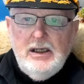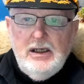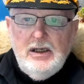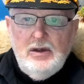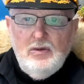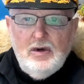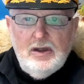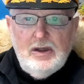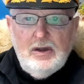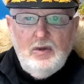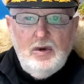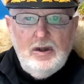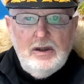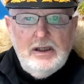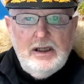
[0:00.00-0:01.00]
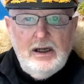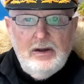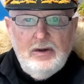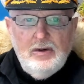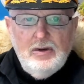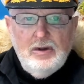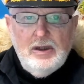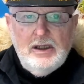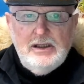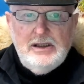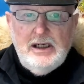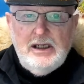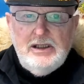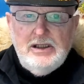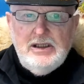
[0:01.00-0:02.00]
in what the World Health
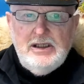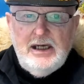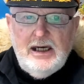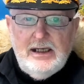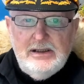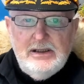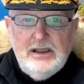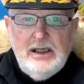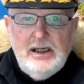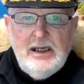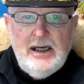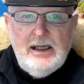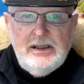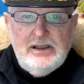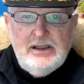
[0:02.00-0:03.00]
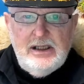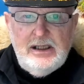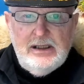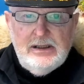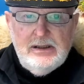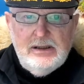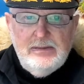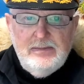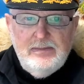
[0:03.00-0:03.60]
Organization does and says.